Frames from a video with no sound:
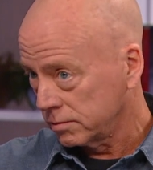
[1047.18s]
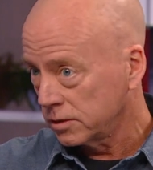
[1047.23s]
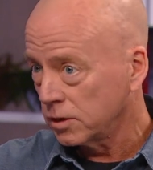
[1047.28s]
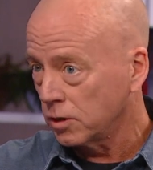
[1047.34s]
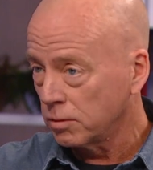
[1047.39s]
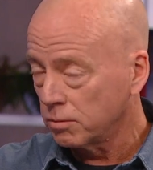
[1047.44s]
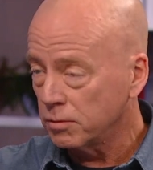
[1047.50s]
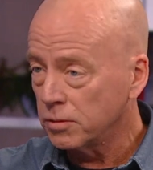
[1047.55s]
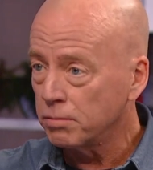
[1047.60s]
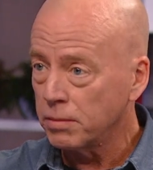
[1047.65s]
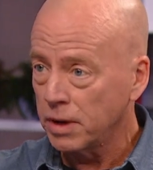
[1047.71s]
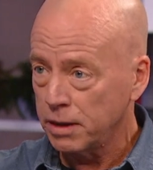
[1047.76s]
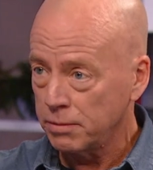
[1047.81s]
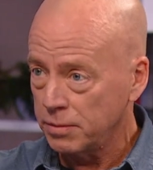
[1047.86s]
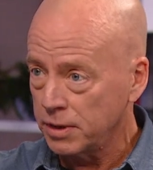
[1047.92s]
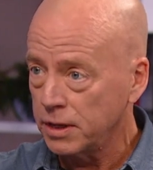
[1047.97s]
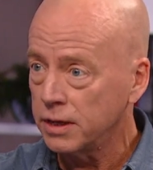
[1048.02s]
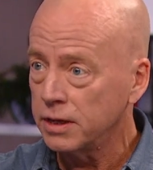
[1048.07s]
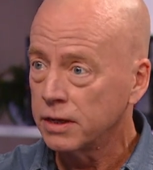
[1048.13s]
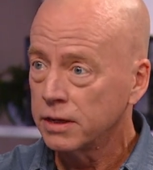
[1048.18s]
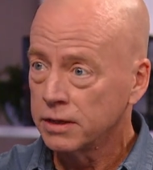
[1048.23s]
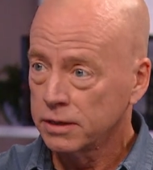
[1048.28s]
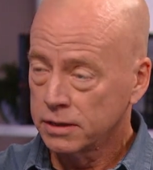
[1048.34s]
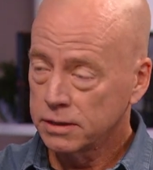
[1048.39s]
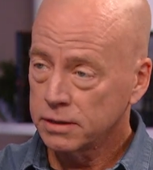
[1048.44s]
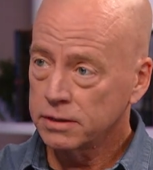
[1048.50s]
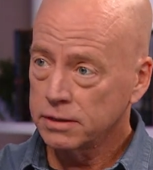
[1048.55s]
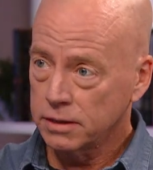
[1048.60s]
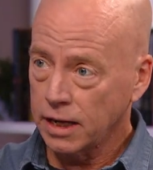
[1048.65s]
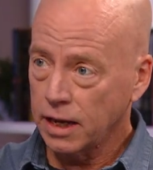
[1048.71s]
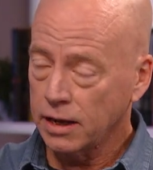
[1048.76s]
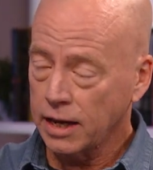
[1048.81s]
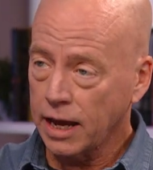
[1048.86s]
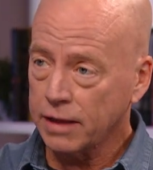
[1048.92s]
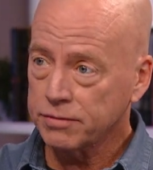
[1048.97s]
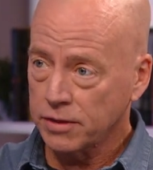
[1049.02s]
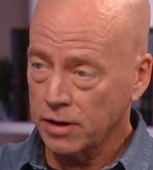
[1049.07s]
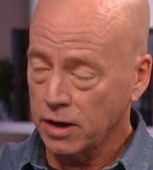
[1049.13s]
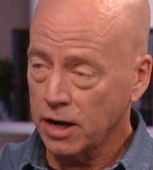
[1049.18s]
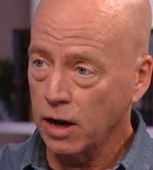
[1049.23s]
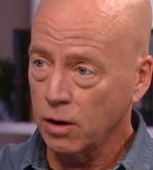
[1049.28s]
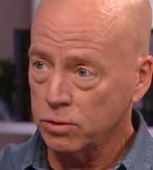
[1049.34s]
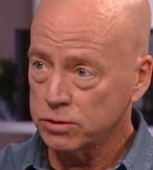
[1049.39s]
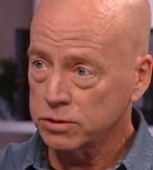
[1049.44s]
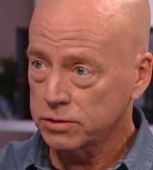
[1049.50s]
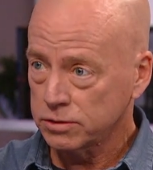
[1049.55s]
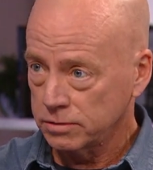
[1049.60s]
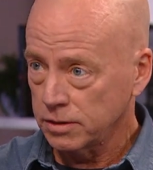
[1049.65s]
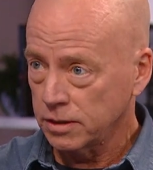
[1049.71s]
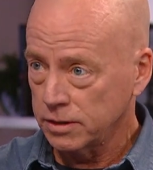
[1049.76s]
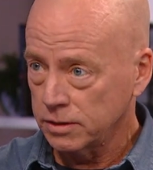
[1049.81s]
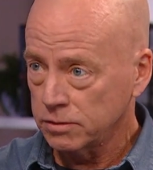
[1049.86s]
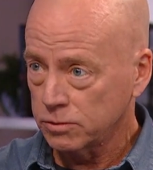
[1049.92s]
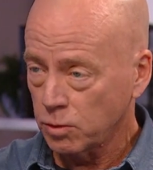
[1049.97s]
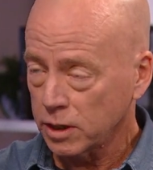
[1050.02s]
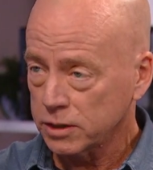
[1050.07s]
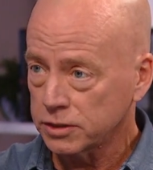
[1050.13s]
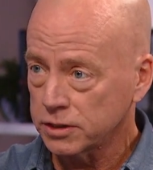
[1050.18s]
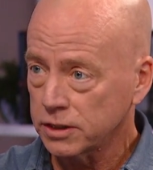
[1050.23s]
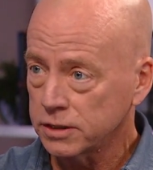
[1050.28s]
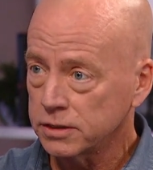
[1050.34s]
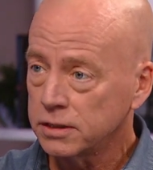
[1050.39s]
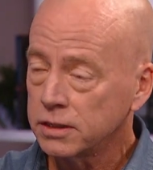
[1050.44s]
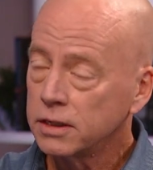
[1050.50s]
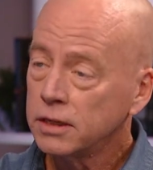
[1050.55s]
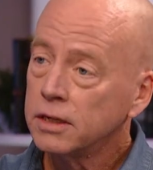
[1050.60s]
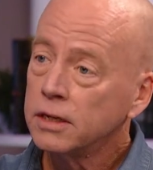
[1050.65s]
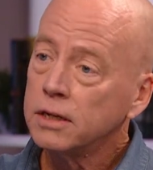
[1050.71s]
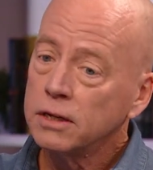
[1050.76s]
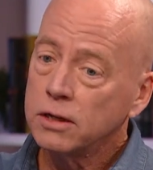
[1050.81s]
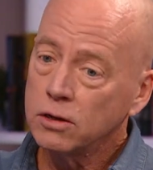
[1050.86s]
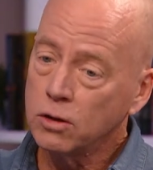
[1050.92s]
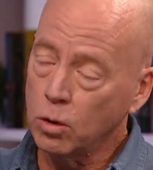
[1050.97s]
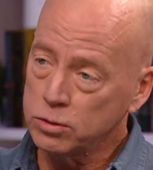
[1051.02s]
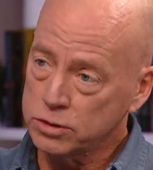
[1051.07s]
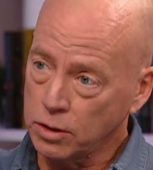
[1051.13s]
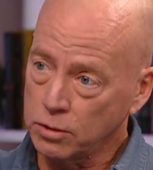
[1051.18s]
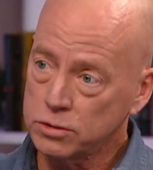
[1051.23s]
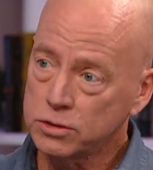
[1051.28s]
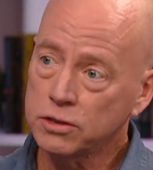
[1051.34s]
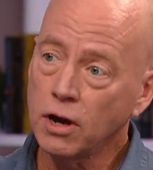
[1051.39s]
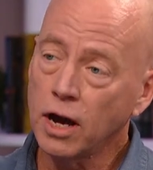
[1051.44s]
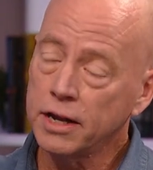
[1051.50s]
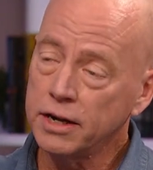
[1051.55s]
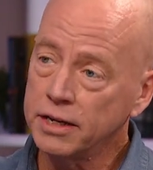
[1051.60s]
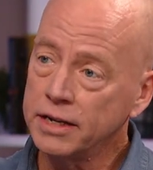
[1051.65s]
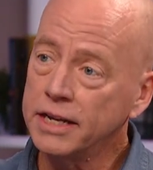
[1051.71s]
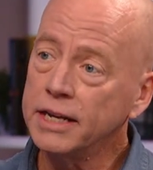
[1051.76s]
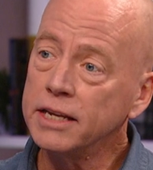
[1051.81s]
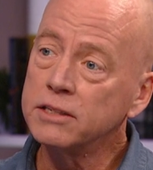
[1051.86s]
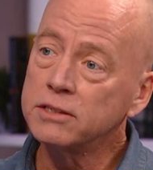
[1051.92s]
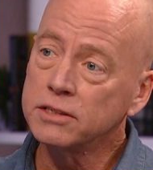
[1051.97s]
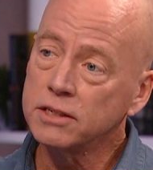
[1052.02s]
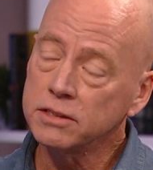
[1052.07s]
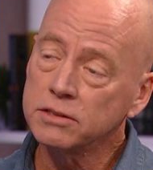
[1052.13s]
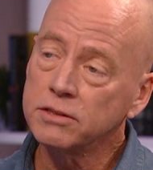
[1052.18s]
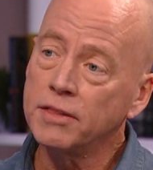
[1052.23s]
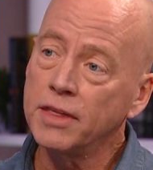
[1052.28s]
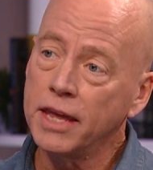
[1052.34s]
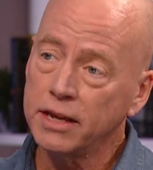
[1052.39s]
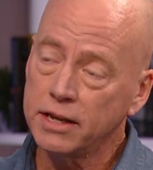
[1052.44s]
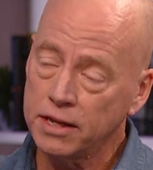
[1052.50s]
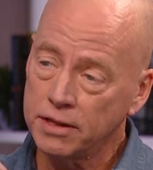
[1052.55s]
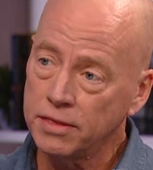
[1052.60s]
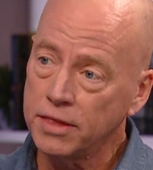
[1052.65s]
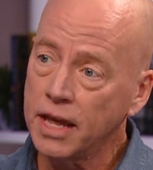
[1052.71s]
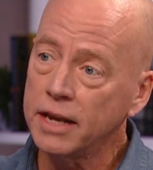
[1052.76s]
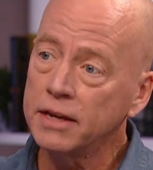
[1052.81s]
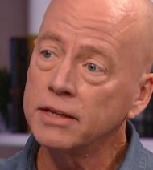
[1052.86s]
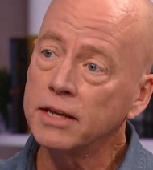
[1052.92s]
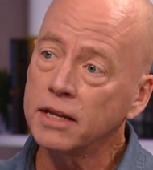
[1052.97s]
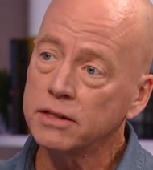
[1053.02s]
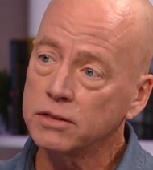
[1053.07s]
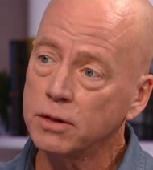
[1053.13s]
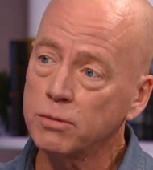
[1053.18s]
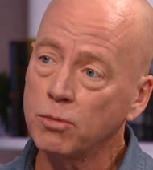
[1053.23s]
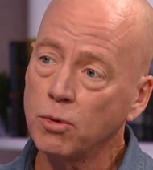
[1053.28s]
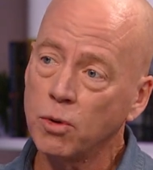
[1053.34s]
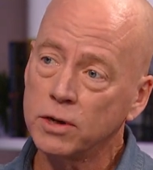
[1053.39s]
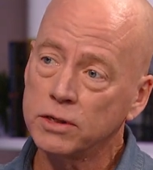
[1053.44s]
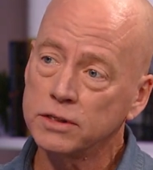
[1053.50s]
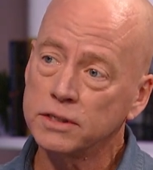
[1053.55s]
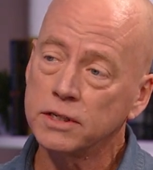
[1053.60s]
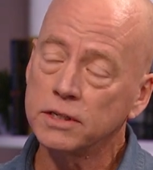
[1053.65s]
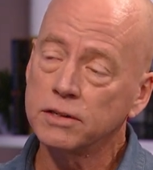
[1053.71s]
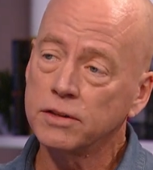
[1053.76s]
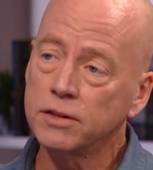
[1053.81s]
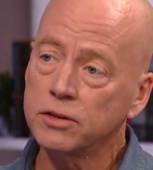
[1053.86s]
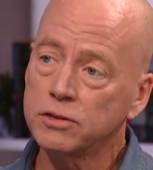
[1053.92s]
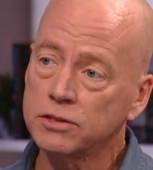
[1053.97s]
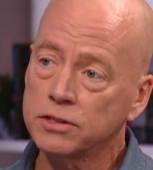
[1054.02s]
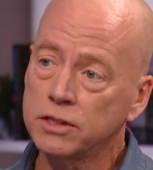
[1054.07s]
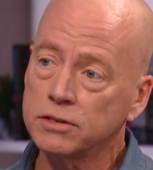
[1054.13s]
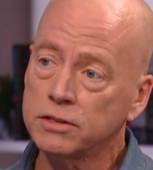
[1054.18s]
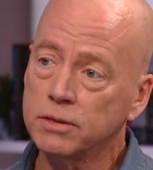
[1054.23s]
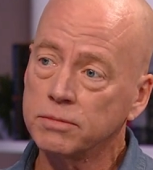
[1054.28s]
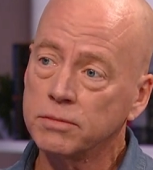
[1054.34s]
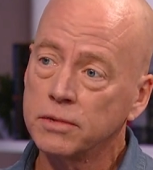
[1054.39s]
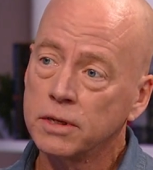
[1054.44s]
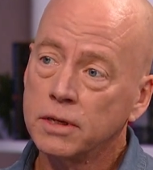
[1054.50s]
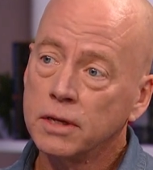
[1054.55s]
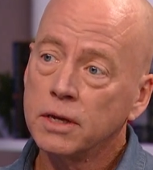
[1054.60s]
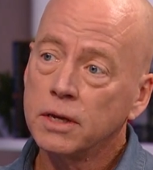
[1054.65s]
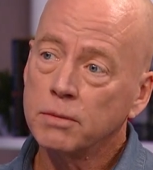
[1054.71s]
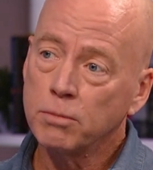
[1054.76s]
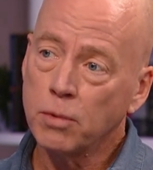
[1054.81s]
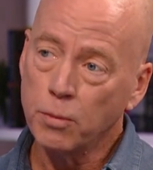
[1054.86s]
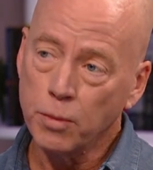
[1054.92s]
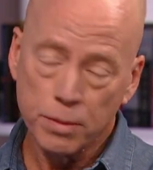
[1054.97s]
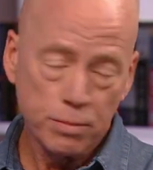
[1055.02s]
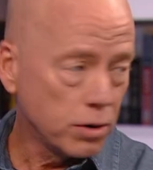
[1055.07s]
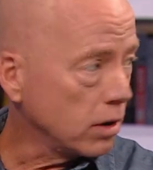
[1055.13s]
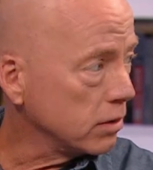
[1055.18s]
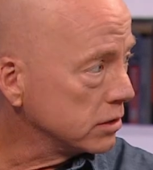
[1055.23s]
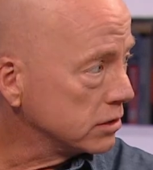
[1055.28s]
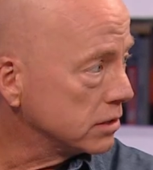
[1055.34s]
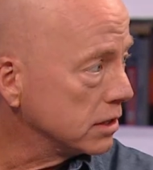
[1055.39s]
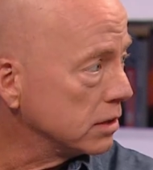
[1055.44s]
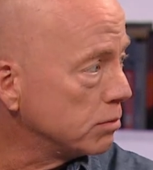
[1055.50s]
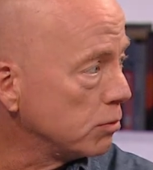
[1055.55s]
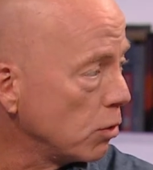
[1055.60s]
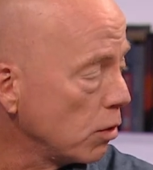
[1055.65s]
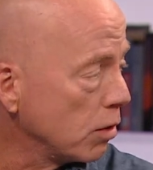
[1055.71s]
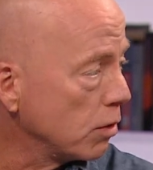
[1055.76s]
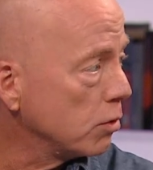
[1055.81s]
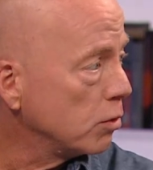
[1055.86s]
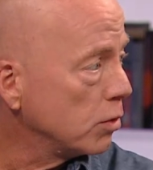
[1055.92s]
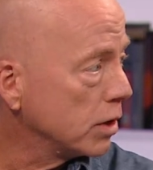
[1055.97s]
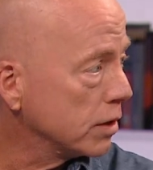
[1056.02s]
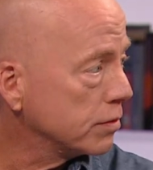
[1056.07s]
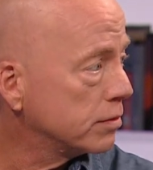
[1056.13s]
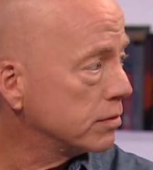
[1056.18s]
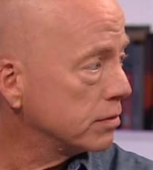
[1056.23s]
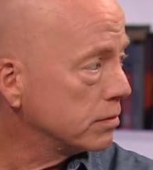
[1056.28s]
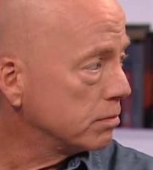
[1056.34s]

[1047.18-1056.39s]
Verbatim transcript: you know, may be at the house in question goes outside and eats this, they can then get the poison into their system. But we probably see it more with